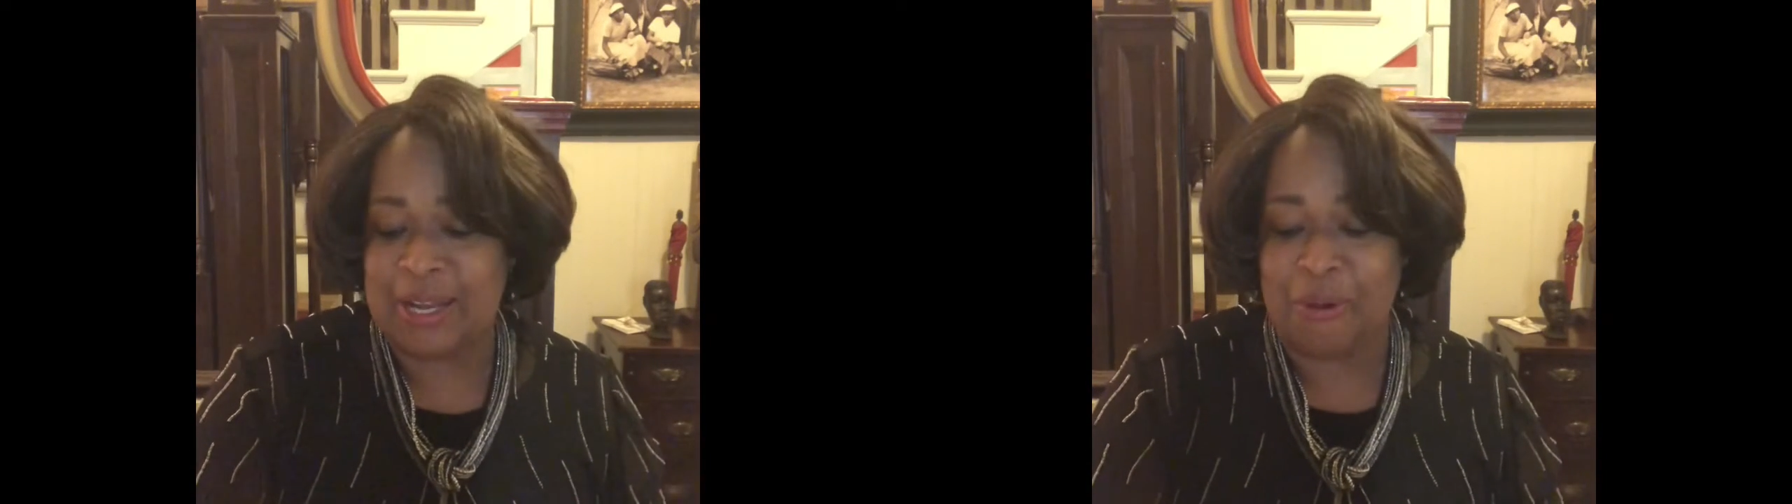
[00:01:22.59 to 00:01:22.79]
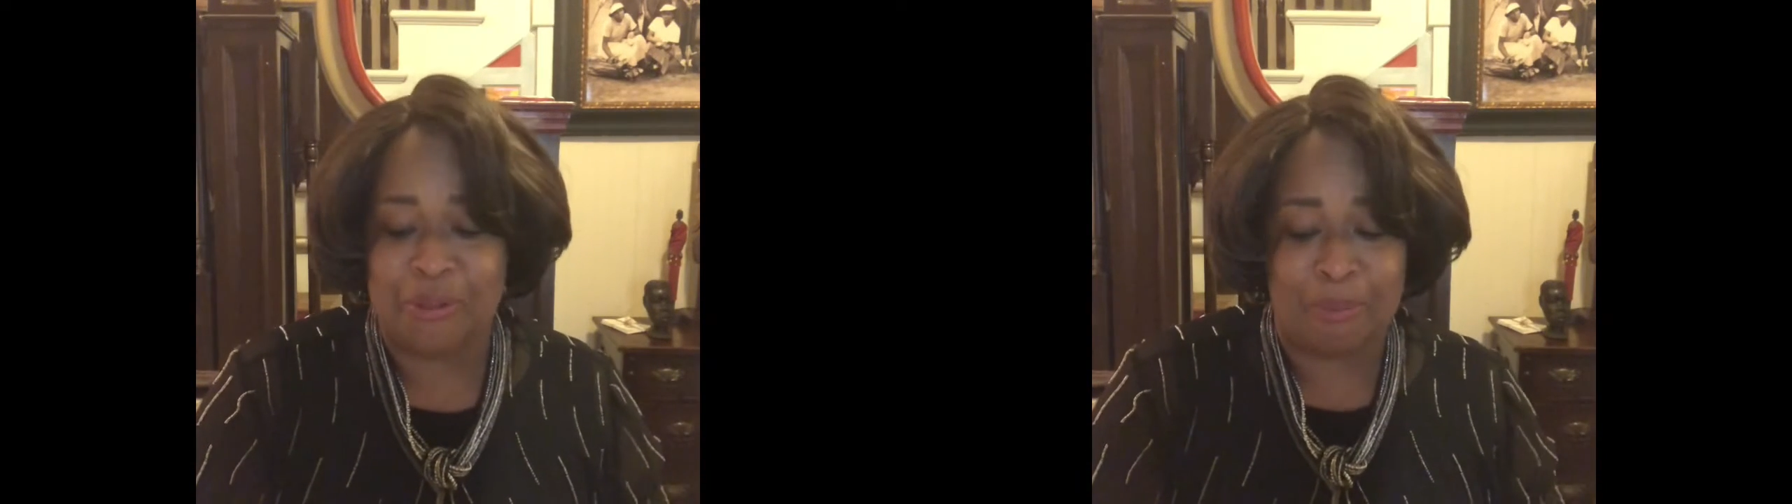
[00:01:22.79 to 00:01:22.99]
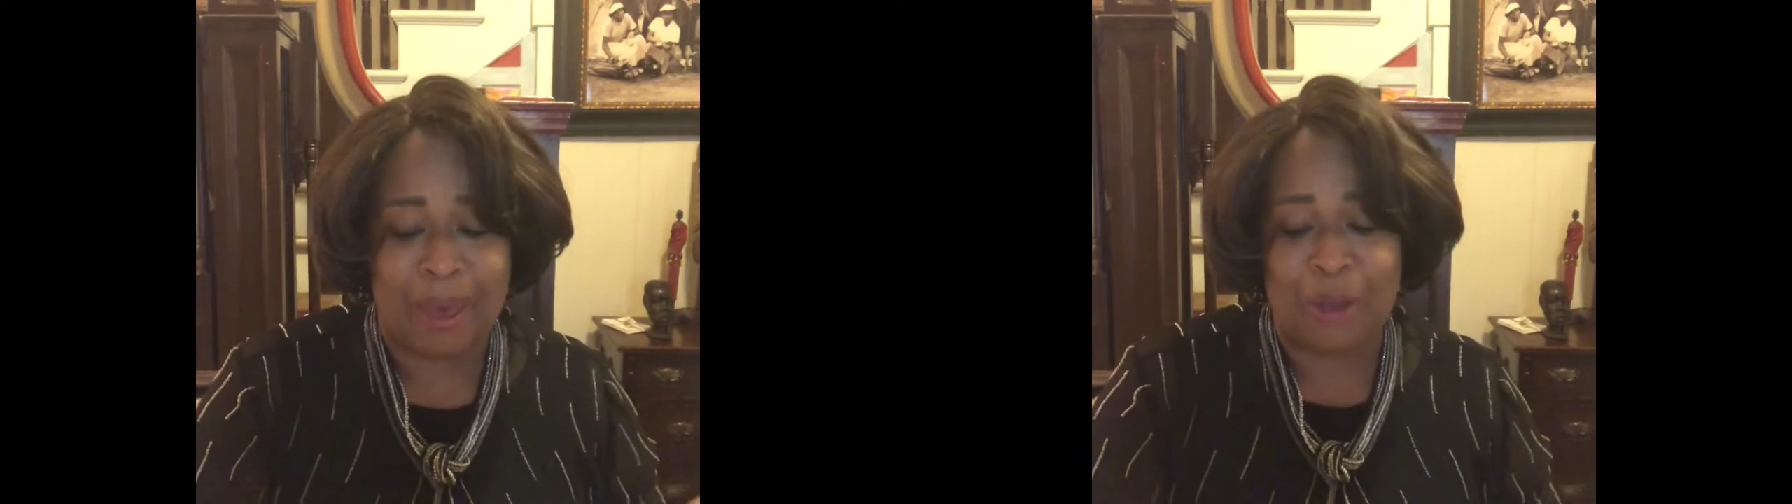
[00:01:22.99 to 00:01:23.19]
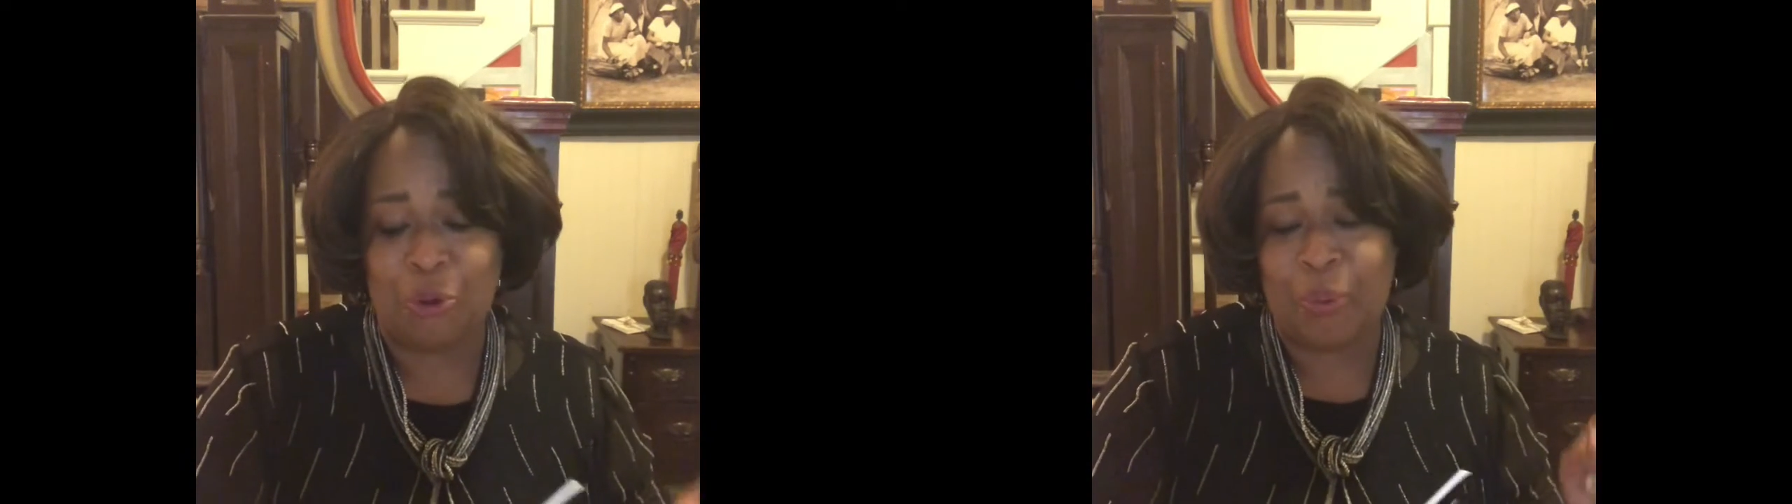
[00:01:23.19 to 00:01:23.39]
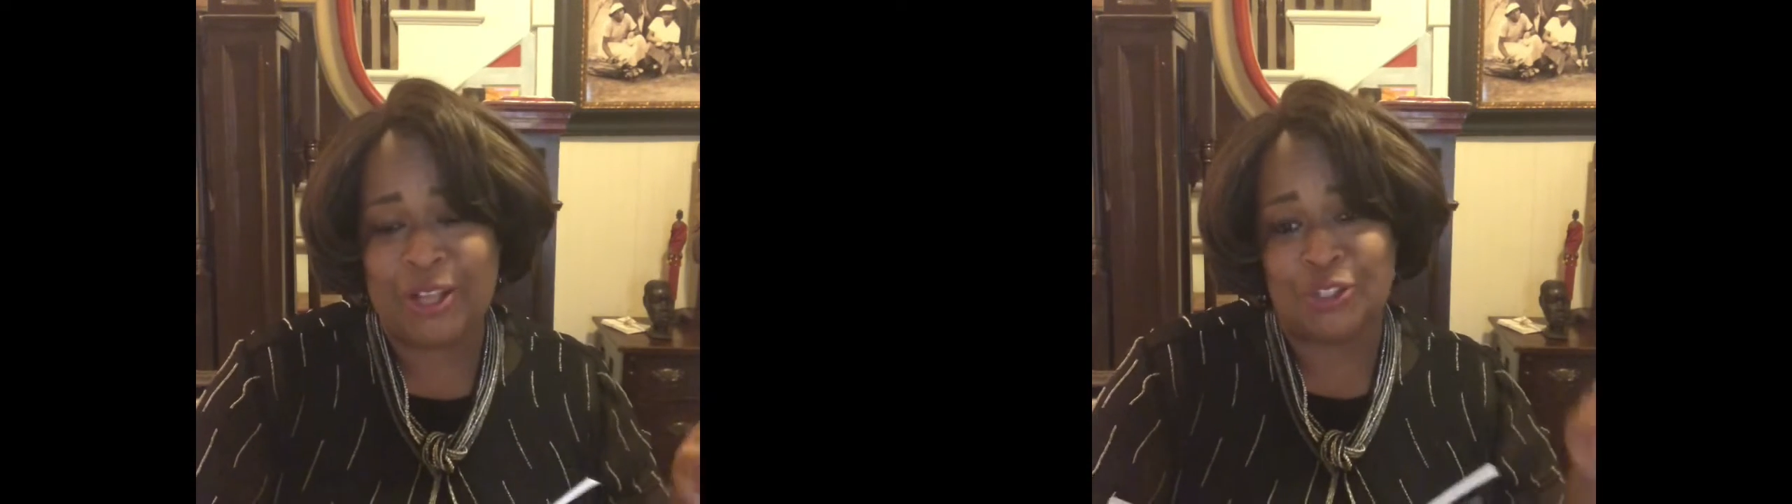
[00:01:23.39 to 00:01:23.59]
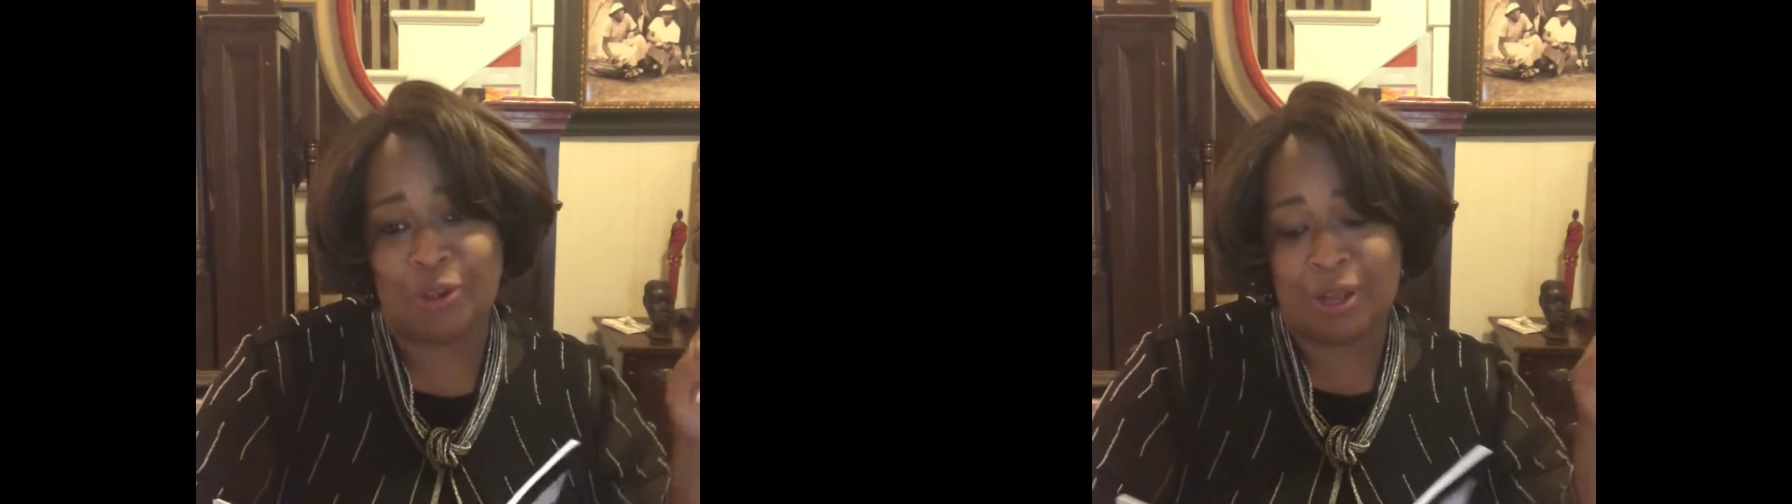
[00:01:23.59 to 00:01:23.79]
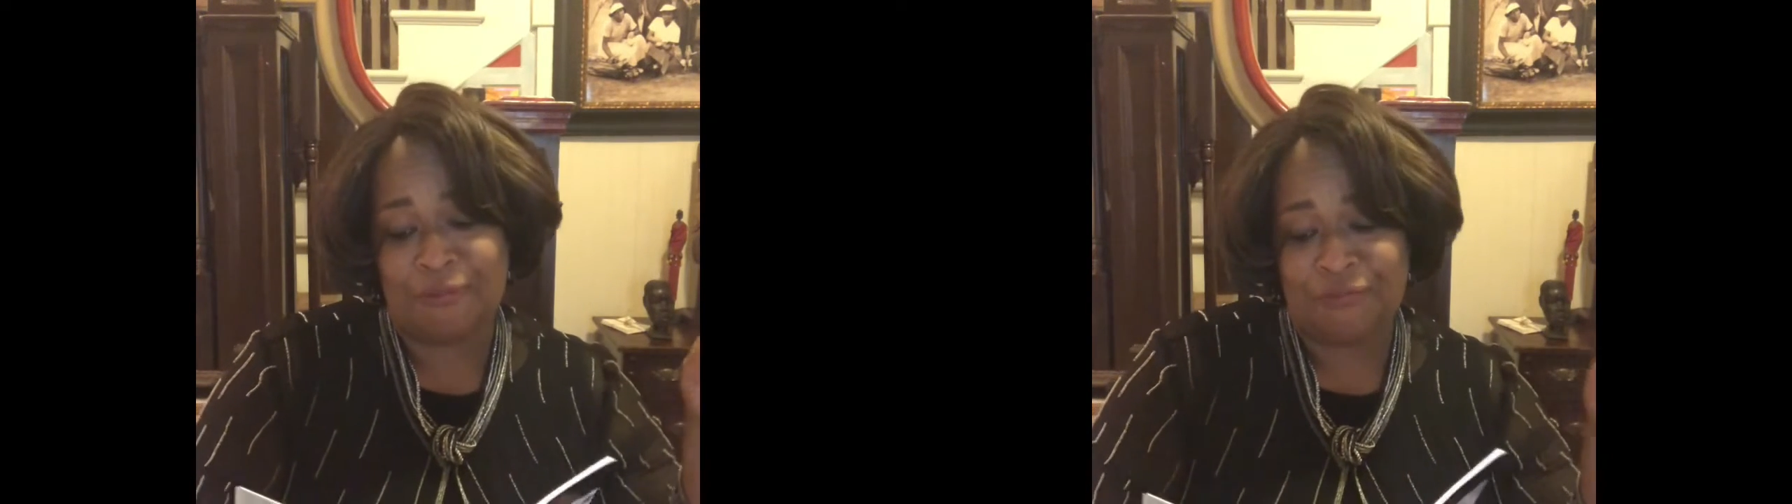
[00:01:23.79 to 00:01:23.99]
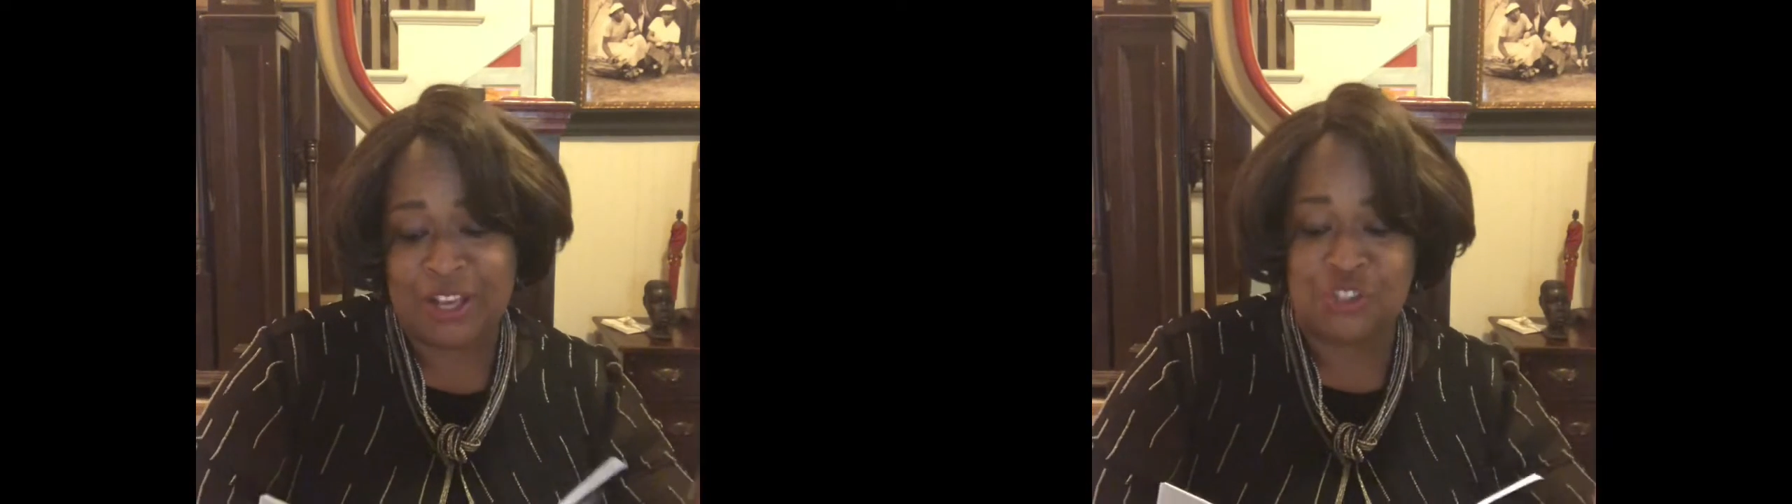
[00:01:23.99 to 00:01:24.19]
knowing the battle awaits your
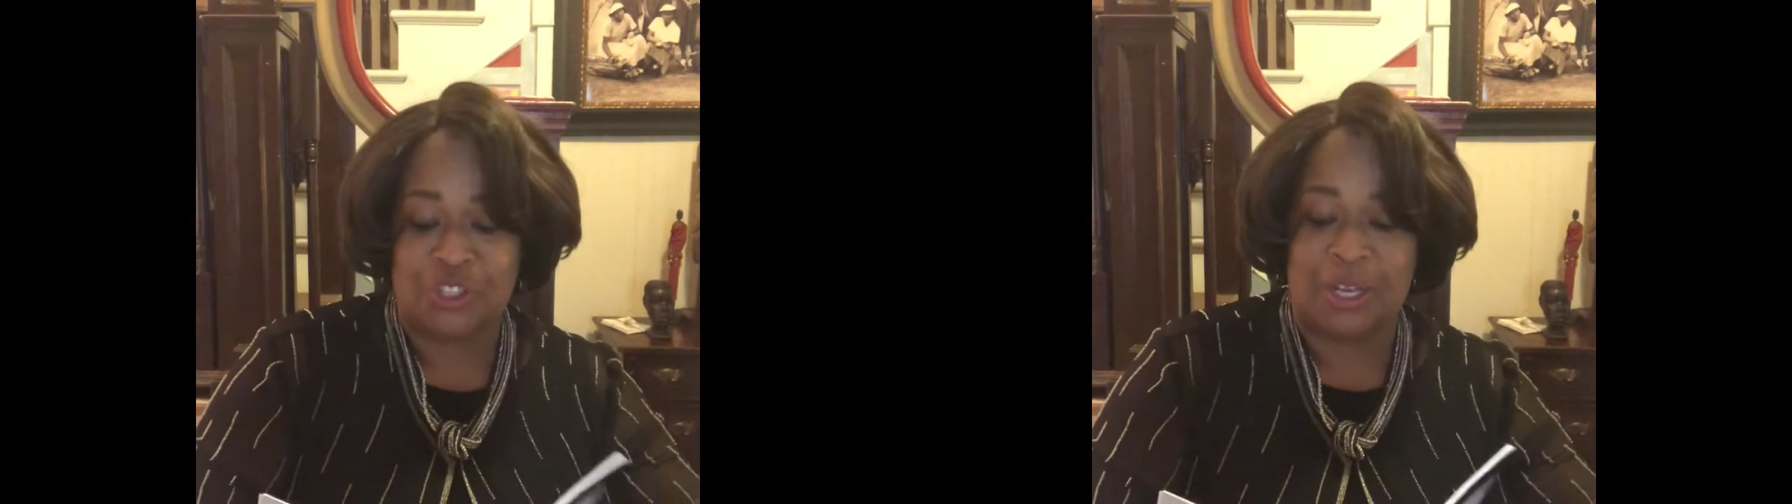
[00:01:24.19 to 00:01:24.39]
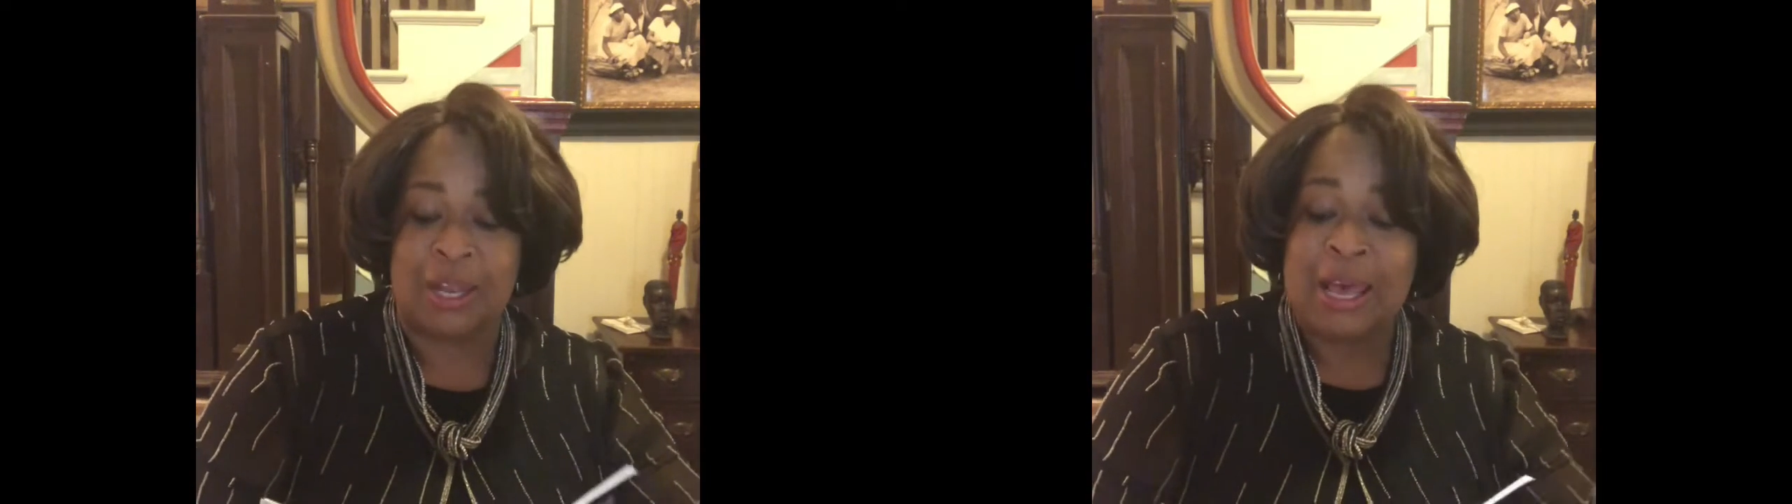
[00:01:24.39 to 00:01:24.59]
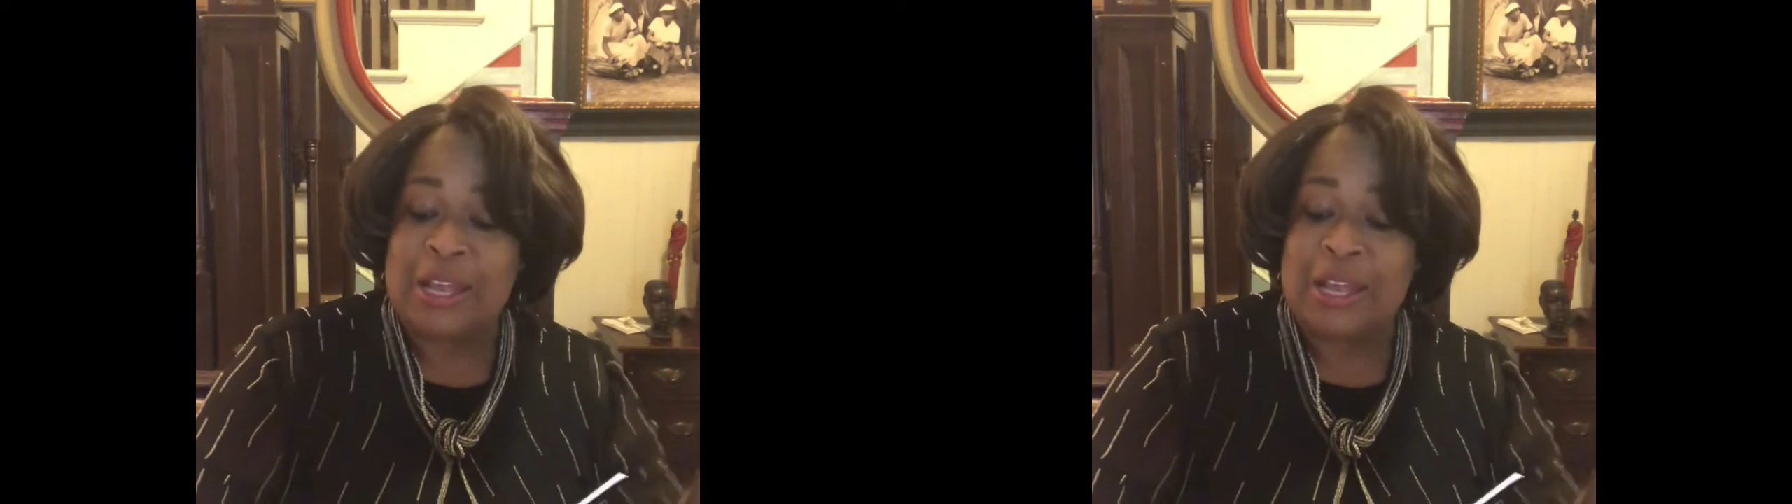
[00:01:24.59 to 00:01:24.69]
confession,